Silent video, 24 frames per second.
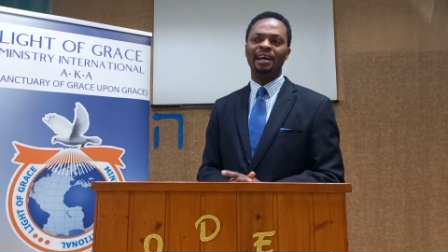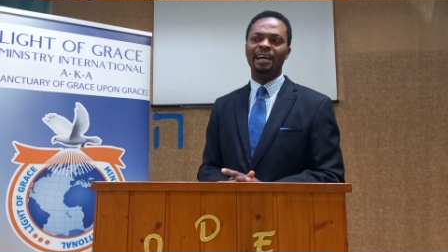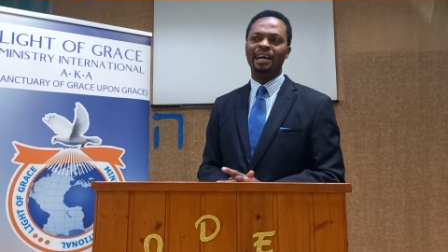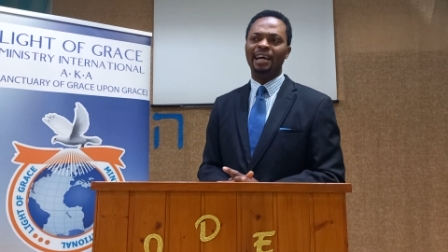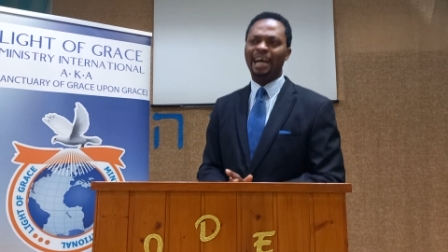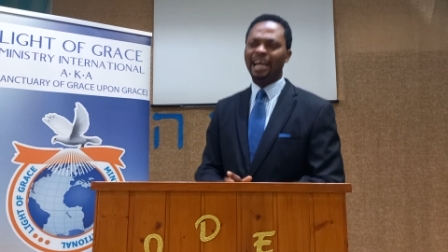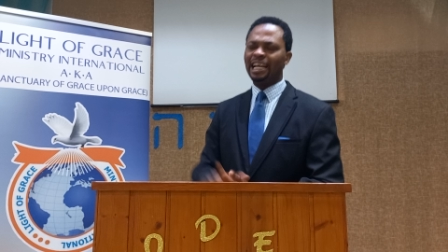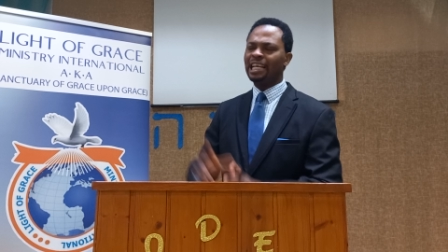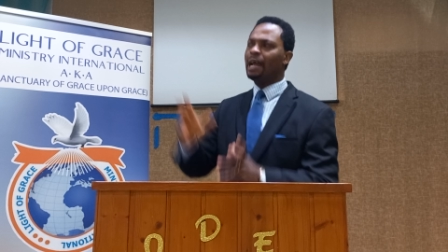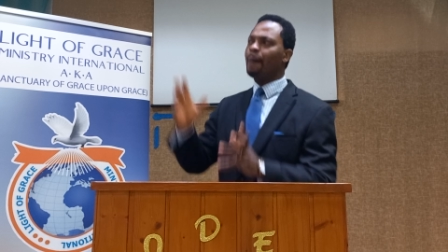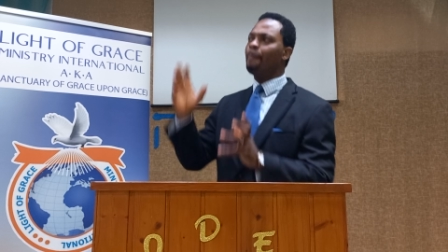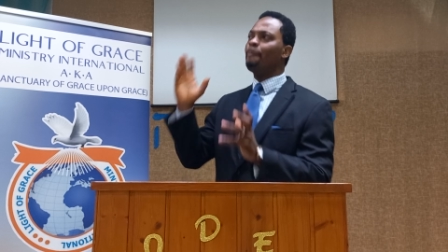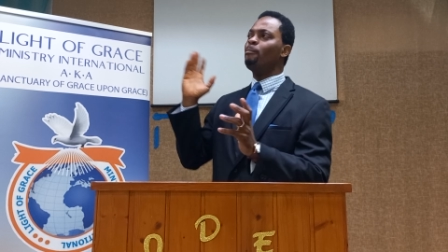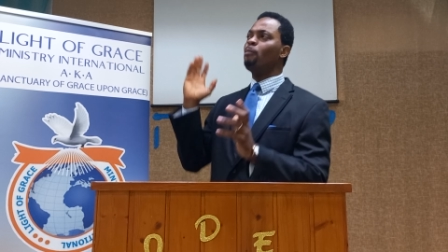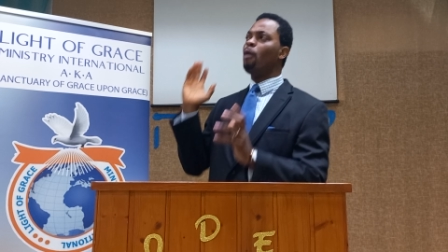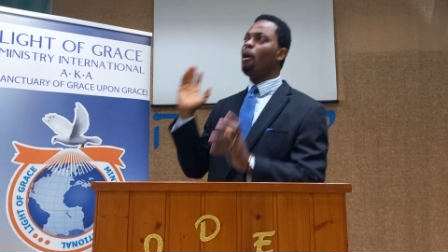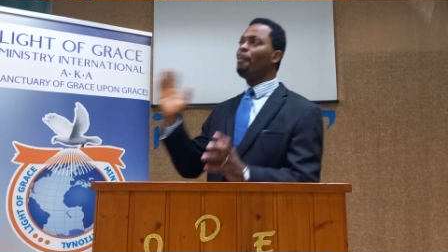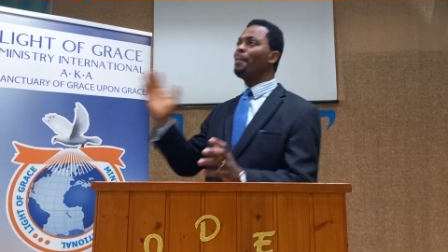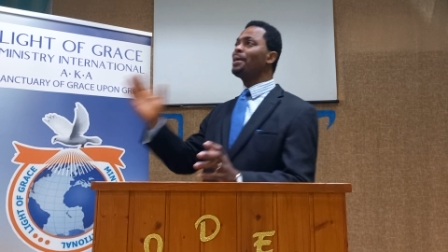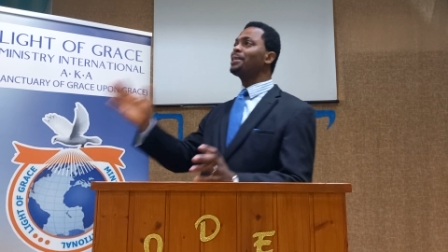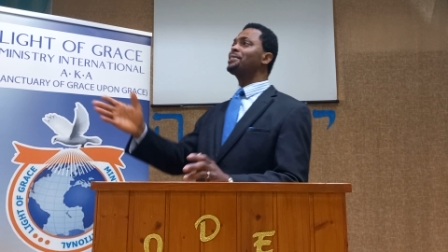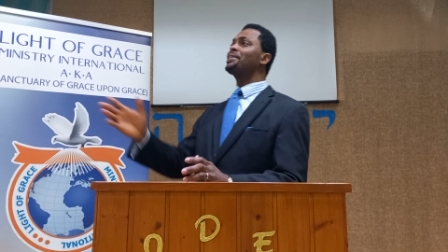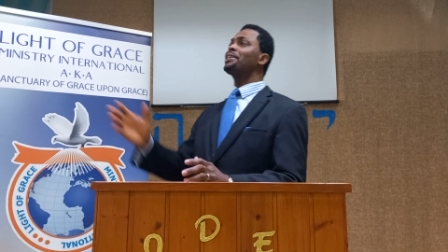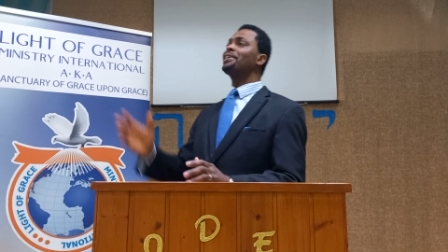And the
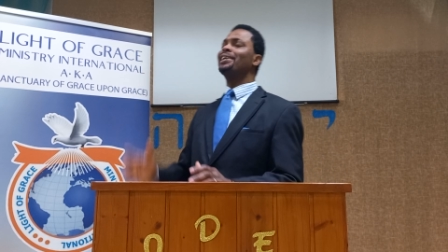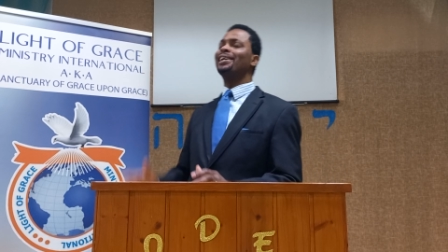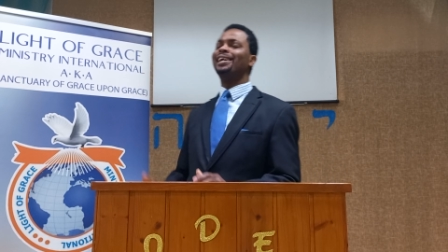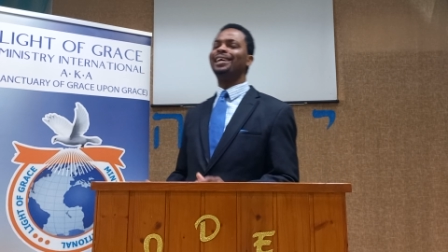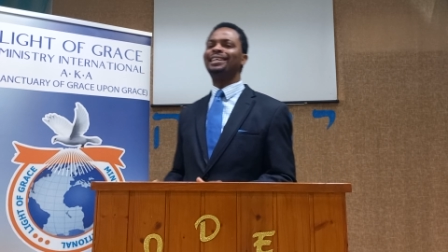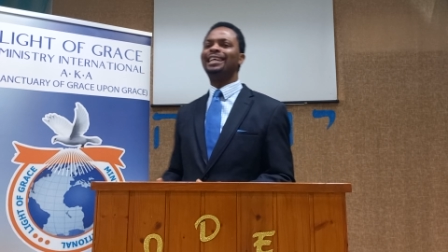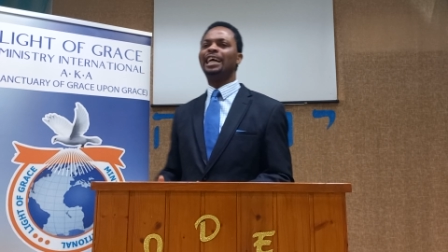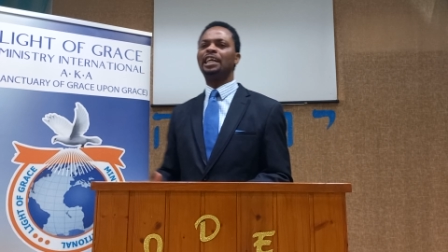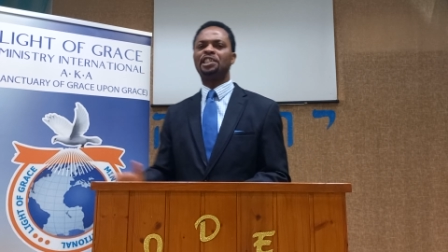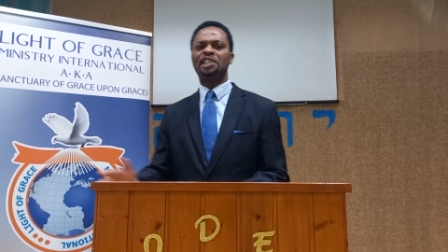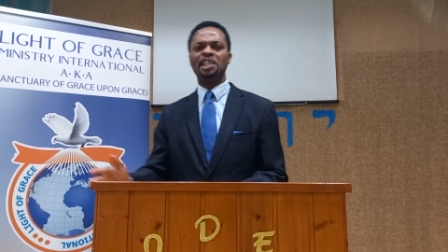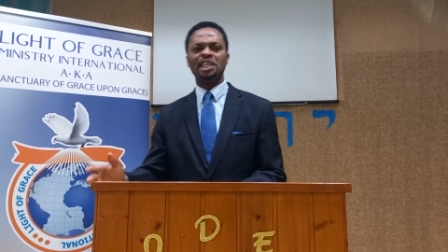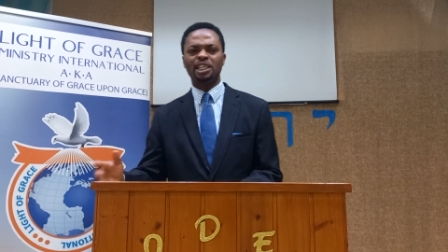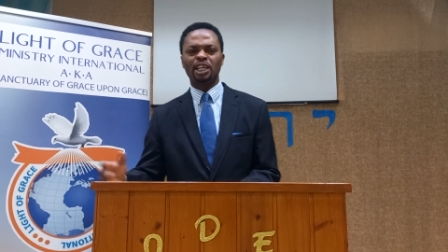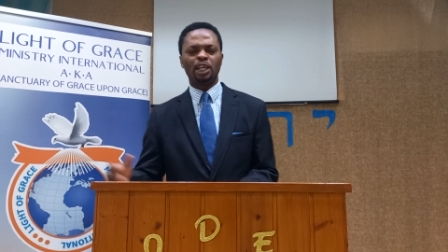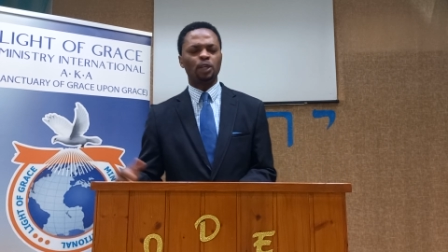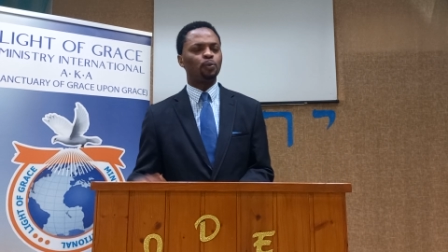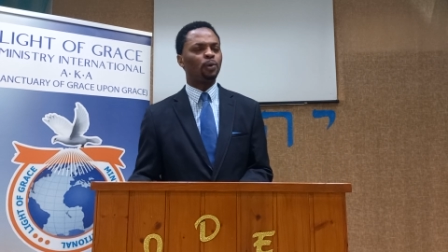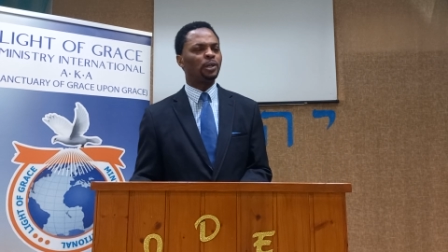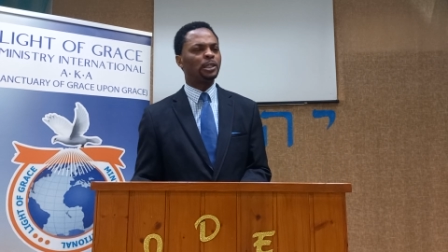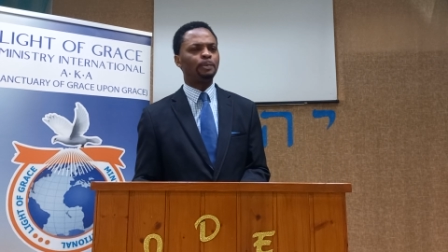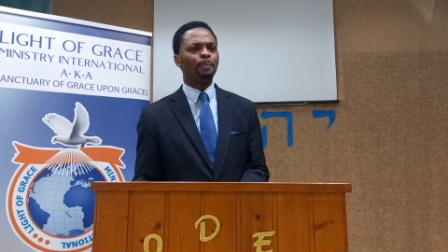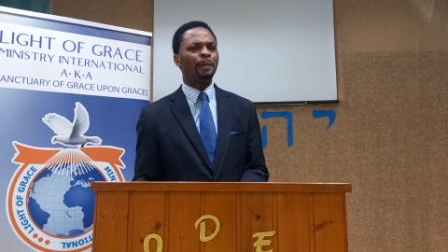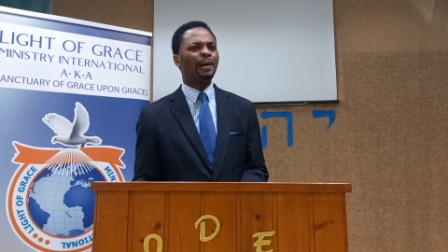moment he heard that Jesus
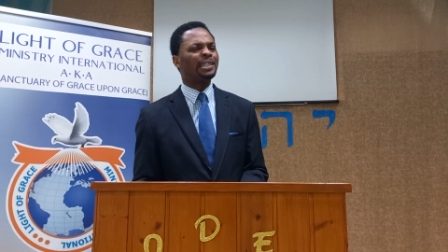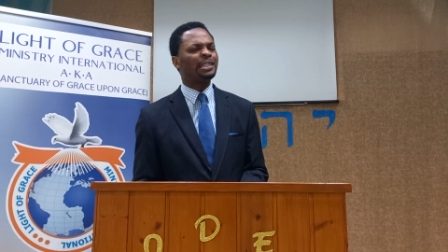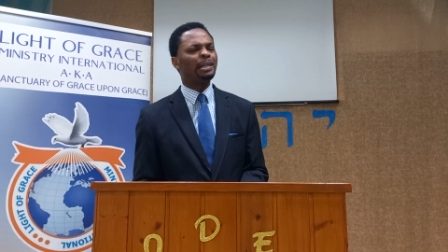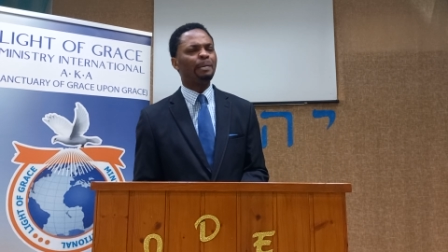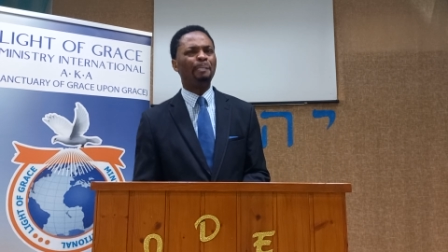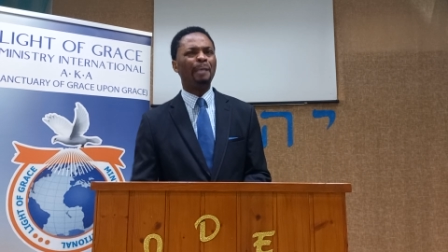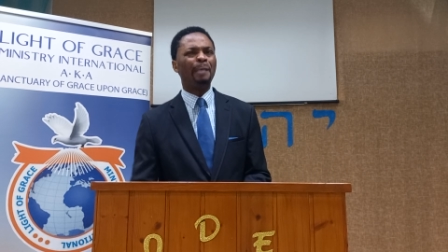was passing